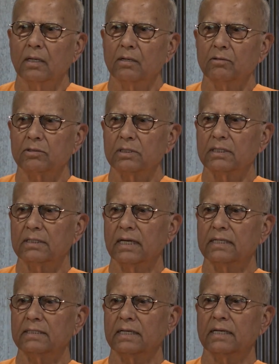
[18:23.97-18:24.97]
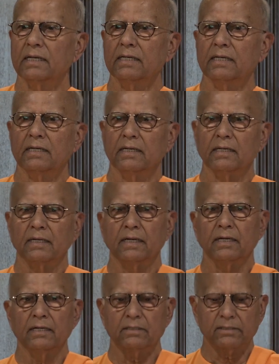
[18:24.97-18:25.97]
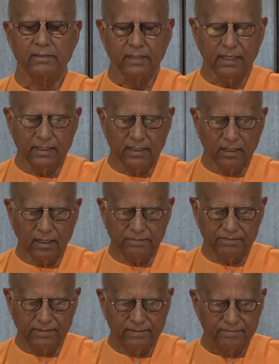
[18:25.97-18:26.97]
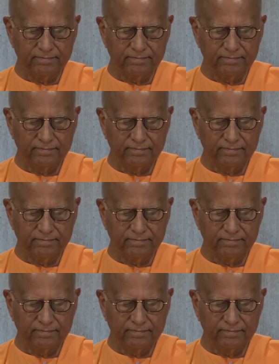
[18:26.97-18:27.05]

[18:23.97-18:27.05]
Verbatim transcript: You say there is a great saying of